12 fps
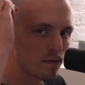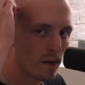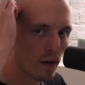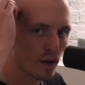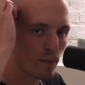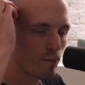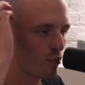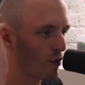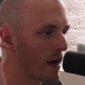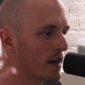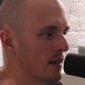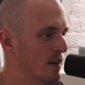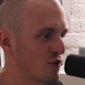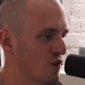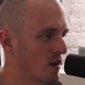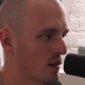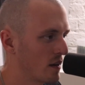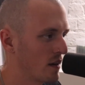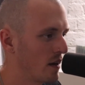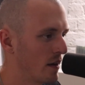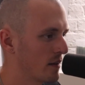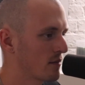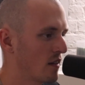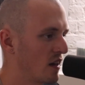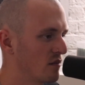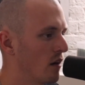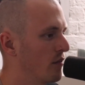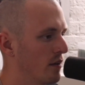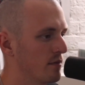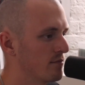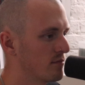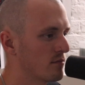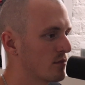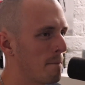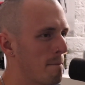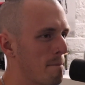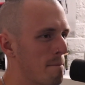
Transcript: very brain itching, and I love it. Got